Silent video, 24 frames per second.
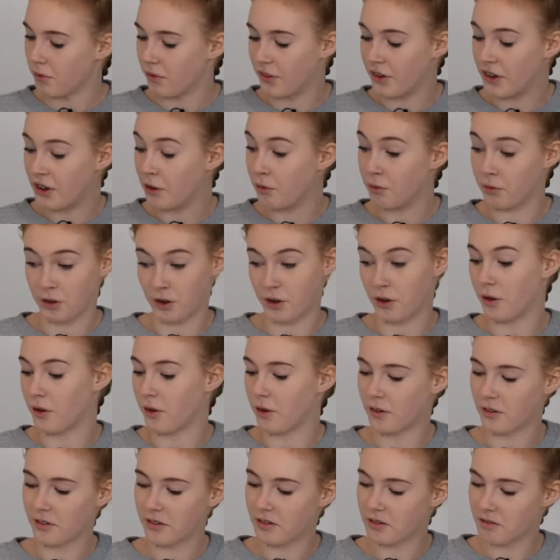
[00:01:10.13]
a
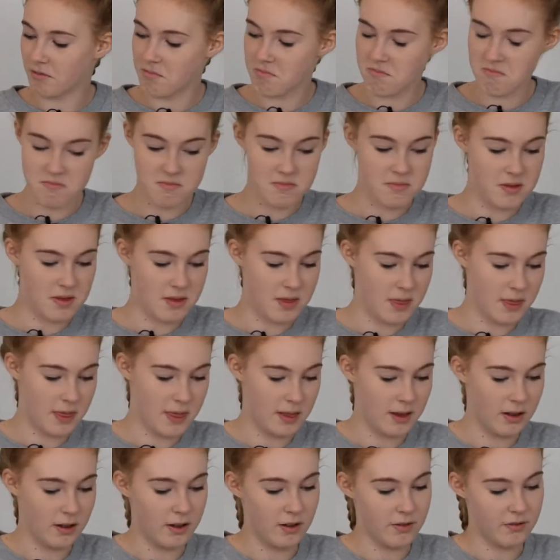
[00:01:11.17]
unicorn.
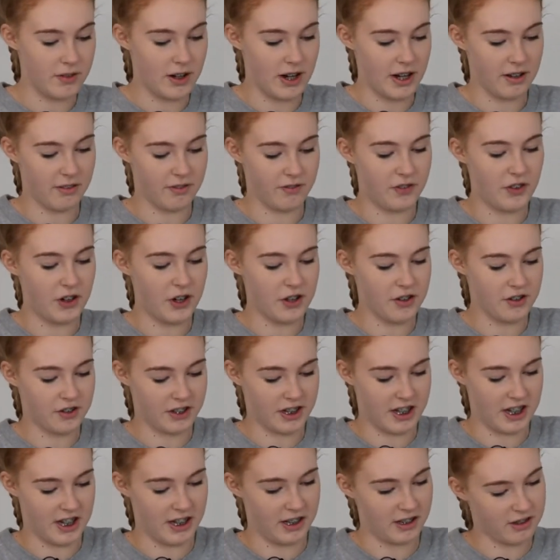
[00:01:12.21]
Right, first
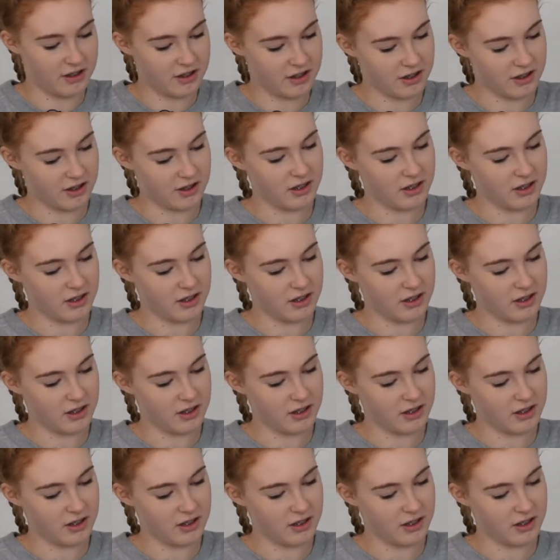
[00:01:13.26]
kit.